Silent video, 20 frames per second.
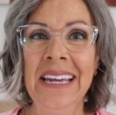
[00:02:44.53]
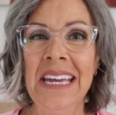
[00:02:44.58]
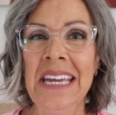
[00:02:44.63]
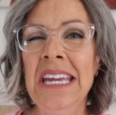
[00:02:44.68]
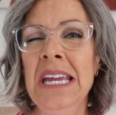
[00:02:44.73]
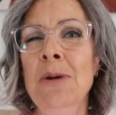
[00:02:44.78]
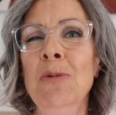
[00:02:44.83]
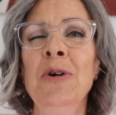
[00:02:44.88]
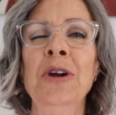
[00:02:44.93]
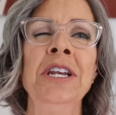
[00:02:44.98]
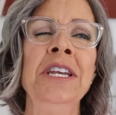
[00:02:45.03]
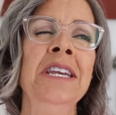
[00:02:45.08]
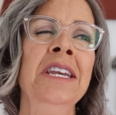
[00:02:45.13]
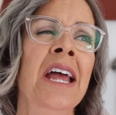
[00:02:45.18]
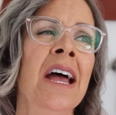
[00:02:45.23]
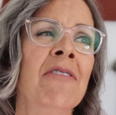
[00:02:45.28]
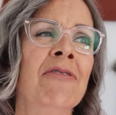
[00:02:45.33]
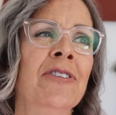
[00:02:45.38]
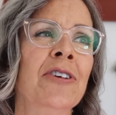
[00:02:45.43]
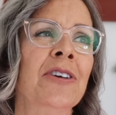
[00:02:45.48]
He would
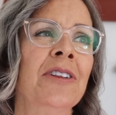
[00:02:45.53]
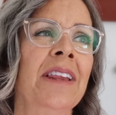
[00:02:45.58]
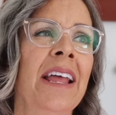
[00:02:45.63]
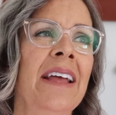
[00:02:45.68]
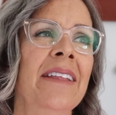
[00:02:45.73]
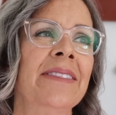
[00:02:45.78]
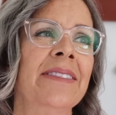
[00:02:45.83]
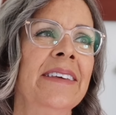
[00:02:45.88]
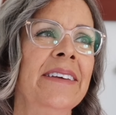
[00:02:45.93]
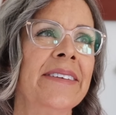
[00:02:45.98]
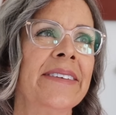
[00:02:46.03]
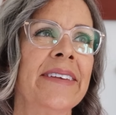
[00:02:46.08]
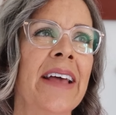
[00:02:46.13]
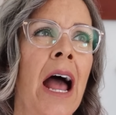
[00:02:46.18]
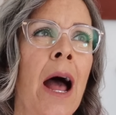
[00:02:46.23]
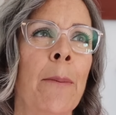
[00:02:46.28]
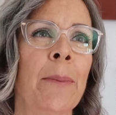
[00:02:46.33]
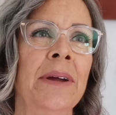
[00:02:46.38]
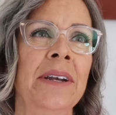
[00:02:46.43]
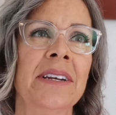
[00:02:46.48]
never let this
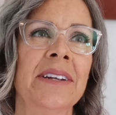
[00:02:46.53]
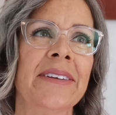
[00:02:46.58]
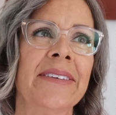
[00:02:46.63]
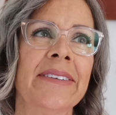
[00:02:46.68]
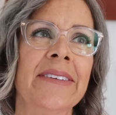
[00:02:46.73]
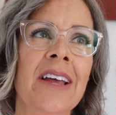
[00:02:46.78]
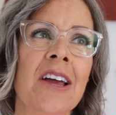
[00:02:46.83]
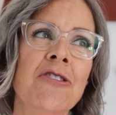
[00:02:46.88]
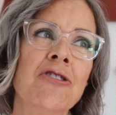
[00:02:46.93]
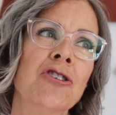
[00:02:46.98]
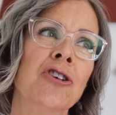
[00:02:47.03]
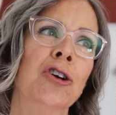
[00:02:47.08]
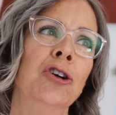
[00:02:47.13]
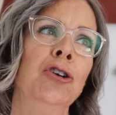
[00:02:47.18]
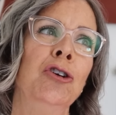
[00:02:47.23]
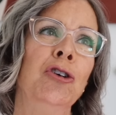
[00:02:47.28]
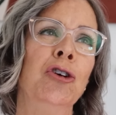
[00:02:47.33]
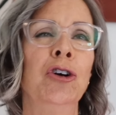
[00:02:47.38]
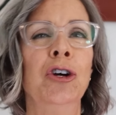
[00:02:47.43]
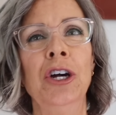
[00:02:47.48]
happen to such a
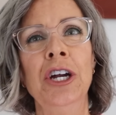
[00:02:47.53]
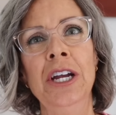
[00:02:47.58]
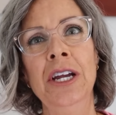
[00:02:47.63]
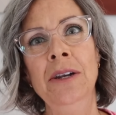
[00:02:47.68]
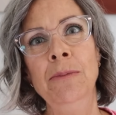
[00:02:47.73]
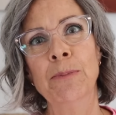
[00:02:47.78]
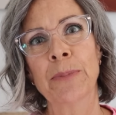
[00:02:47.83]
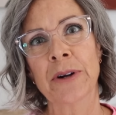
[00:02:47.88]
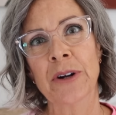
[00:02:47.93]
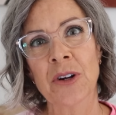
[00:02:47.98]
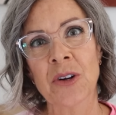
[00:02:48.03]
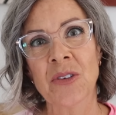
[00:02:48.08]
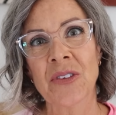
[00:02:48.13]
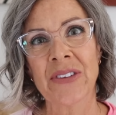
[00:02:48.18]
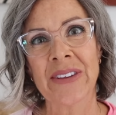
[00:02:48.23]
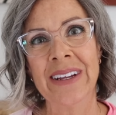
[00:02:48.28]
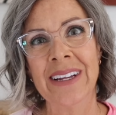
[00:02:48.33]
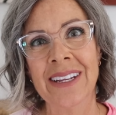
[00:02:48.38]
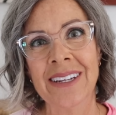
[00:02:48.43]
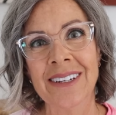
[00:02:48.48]
good
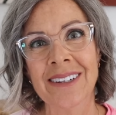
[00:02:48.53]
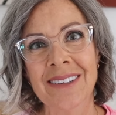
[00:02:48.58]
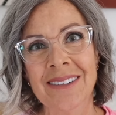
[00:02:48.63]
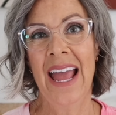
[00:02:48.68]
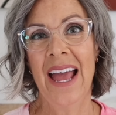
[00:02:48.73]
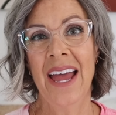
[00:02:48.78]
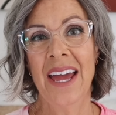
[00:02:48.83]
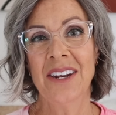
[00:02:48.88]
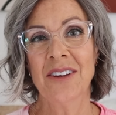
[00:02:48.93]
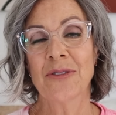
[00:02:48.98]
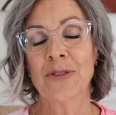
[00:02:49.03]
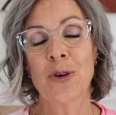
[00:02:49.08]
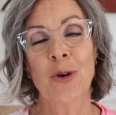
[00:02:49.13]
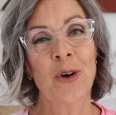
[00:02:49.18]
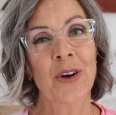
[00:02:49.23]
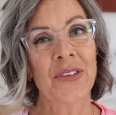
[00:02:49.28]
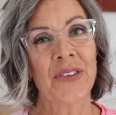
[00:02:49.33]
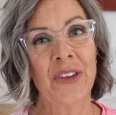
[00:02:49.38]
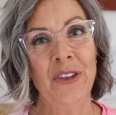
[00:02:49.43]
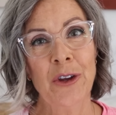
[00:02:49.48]
person. And of
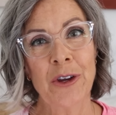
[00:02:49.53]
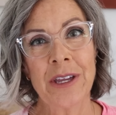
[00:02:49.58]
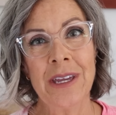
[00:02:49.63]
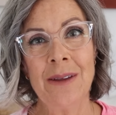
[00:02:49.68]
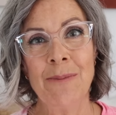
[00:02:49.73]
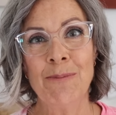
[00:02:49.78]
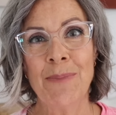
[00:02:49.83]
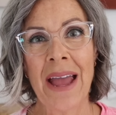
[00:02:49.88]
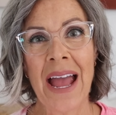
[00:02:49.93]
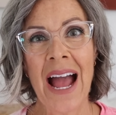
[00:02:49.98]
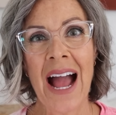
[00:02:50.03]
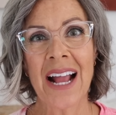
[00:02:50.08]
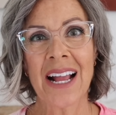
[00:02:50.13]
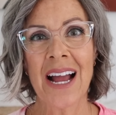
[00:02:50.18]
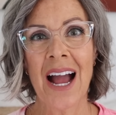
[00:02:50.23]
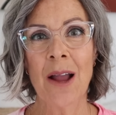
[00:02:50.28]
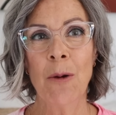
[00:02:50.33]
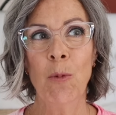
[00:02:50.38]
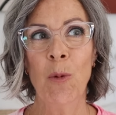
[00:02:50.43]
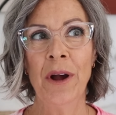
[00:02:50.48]
course, looking
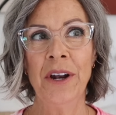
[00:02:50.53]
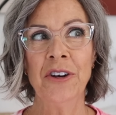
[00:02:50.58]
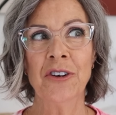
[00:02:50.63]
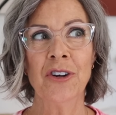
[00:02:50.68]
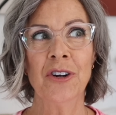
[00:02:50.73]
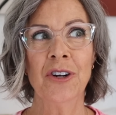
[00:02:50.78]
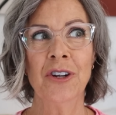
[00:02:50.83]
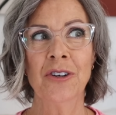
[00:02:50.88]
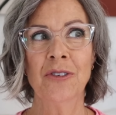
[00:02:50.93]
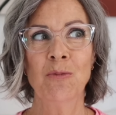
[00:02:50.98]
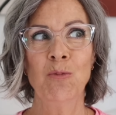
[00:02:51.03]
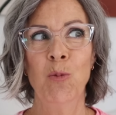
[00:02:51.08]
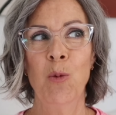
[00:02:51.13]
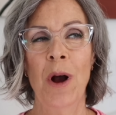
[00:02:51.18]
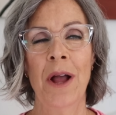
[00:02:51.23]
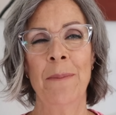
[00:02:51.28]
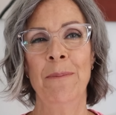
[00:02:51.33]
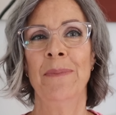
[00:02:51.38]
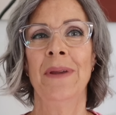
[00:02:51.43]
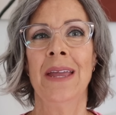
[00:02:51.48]
back, I wondered
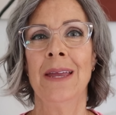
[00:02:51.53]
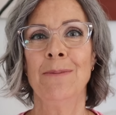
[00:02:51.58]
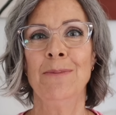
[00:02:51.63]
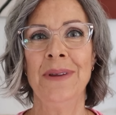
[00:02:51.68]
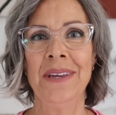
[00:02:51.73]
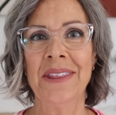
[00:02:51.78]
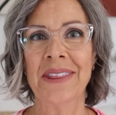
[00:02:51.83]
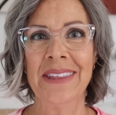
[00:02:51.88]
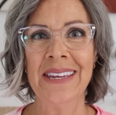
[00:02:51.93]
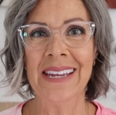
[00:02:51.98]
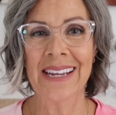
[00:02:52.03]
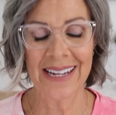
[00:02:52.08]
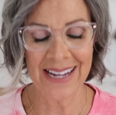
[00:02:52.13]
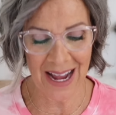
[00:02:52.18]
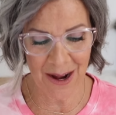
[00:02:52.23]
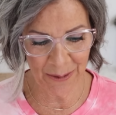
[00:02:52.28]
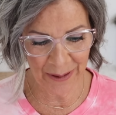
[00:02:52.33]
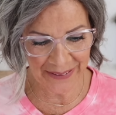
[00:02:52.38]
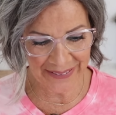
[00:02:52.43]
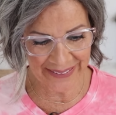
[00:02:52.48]
what made me think
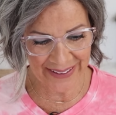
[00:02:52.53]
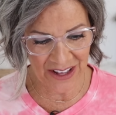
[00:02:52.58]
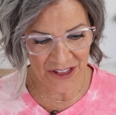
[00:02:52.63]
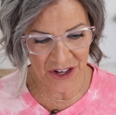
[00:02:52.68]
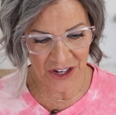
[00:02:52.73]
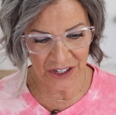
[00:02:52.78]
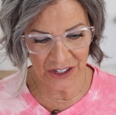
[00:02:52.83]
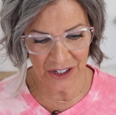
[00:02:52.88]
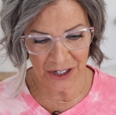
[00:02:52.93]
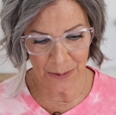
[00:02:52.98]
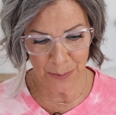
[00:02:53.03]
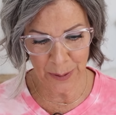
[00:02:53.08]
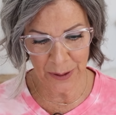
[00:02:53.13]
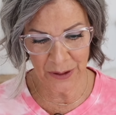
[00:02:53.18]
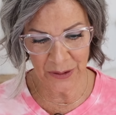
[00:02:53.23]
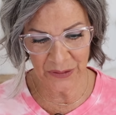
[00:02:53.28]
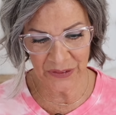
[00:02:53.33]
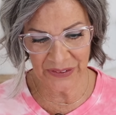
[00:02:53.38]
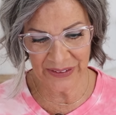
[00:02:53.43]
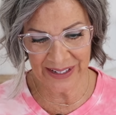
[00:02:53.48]
I was such a good
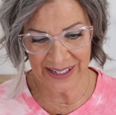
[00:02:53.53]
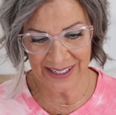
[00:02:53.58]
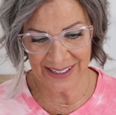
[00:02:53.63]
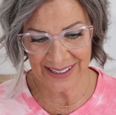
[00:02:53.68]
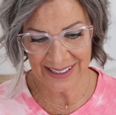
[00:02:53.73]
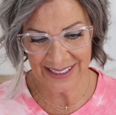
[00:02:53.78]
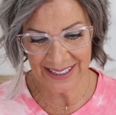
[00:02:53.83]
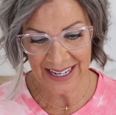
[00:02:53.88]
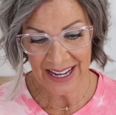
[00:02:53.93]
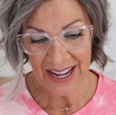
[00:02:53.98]
person.